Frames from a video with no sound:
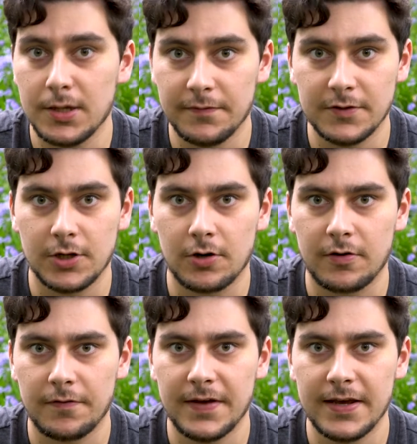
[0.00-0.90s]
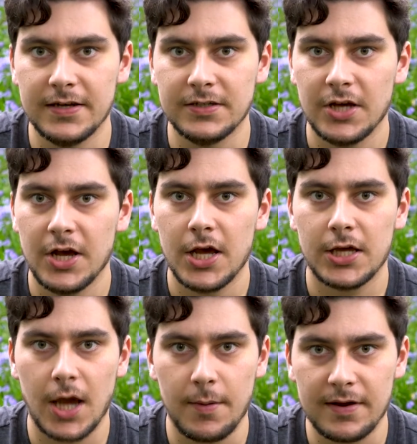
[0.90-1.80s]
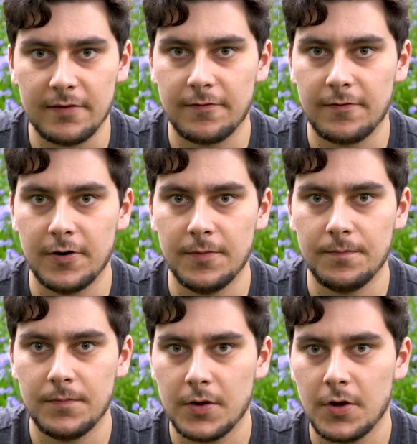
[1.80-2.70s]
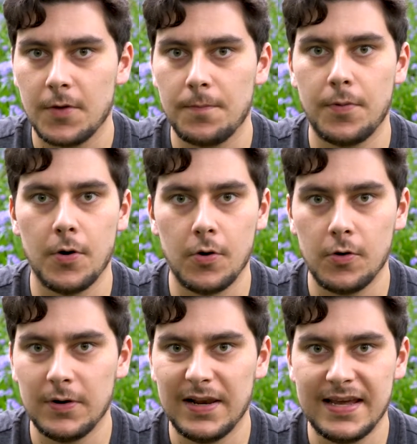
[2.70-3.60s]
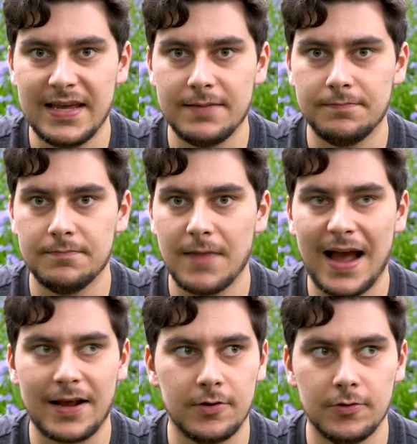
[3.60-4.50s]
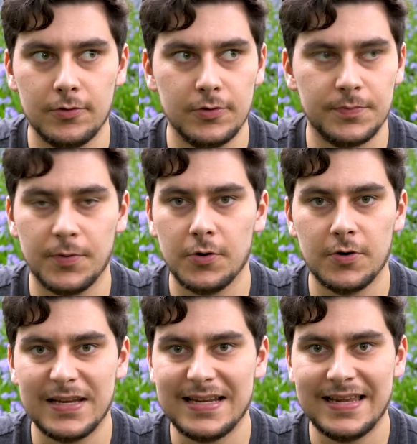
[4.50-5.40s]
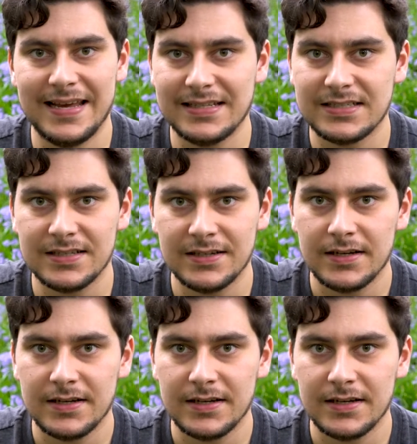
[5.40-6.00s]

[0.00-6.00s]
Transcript: up photography and going from poorly angled, poorly lit,